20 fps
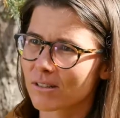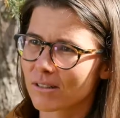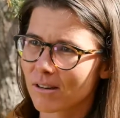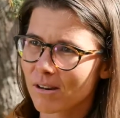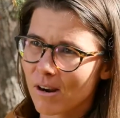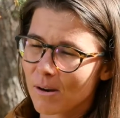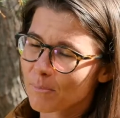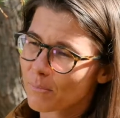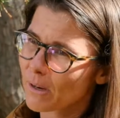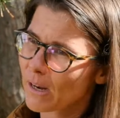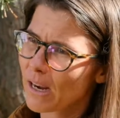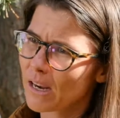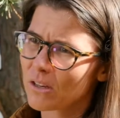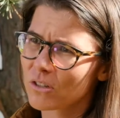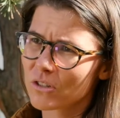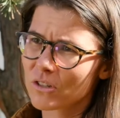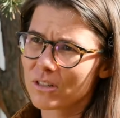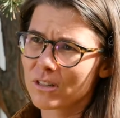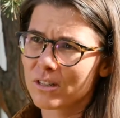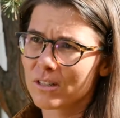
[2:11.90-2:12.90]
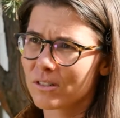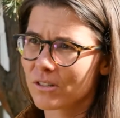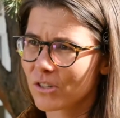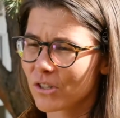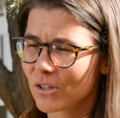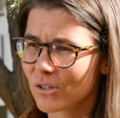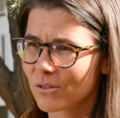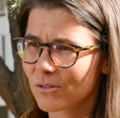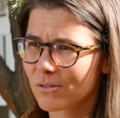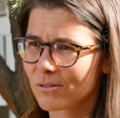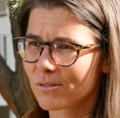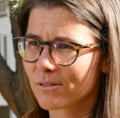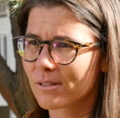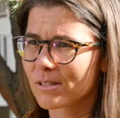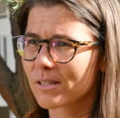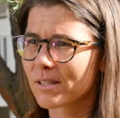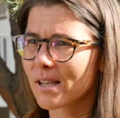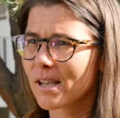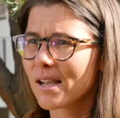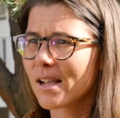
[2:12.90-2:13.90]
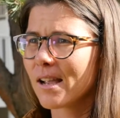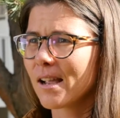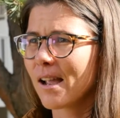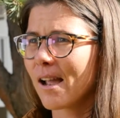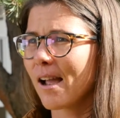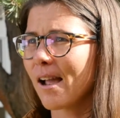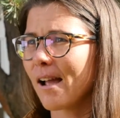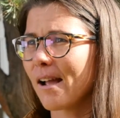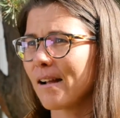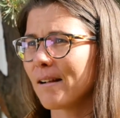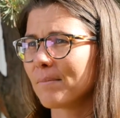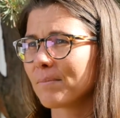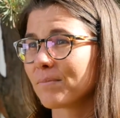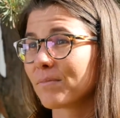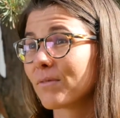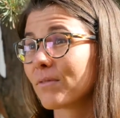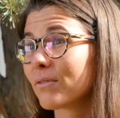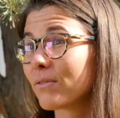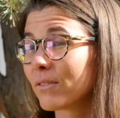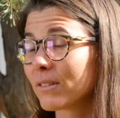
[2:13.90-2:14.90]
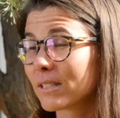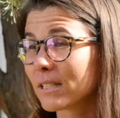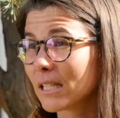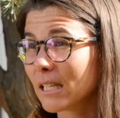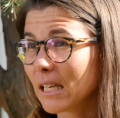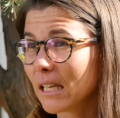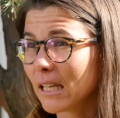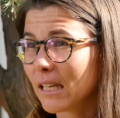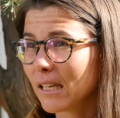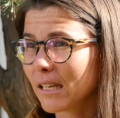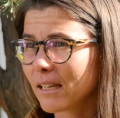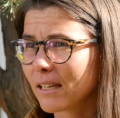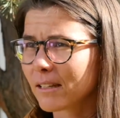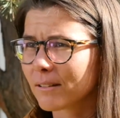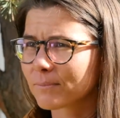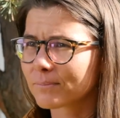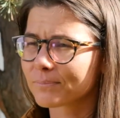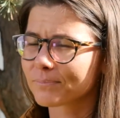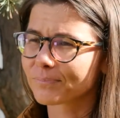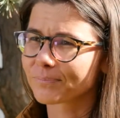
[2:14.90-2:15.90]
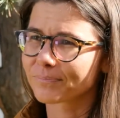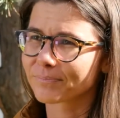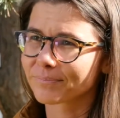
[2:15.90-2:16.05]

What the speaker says: this Mind-Eye ad. It came up.